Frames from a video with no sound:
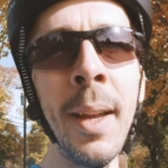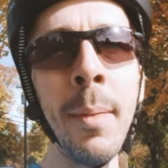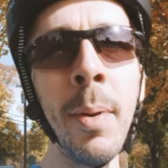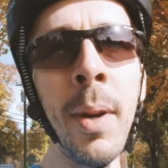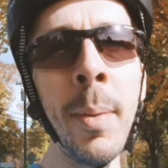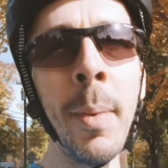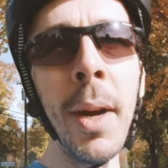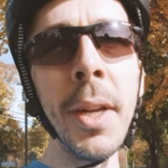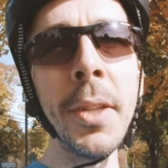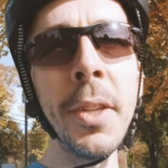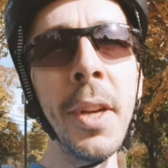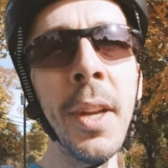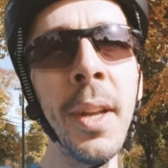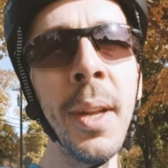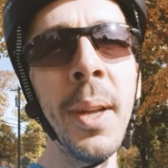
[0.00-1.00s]
pretty
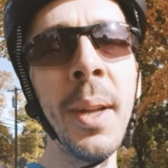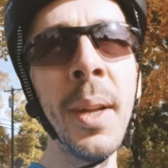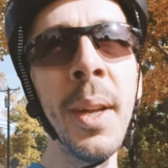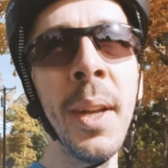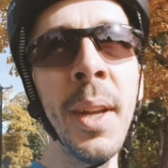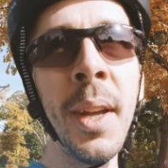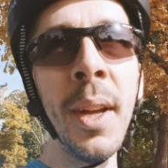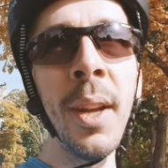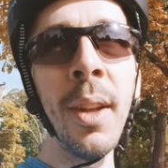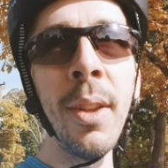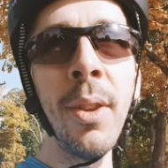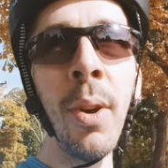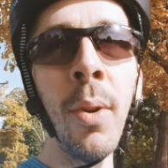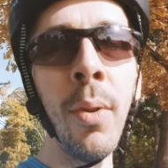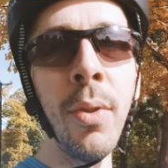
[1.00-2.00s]
much.
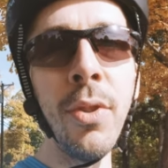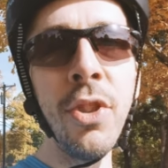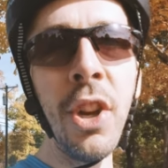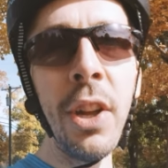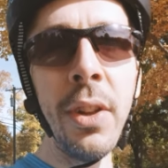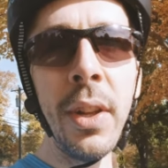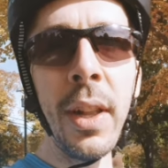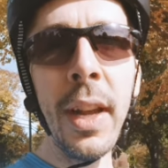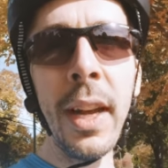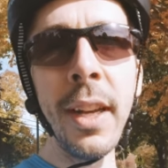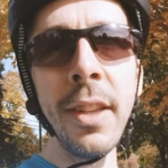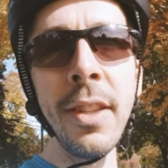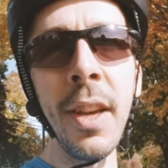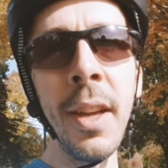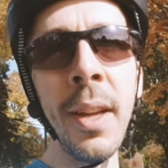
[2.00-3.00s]
Total jelly
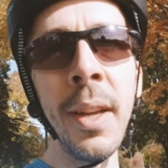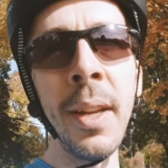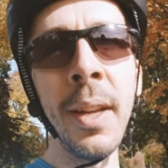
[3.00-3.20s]
legs.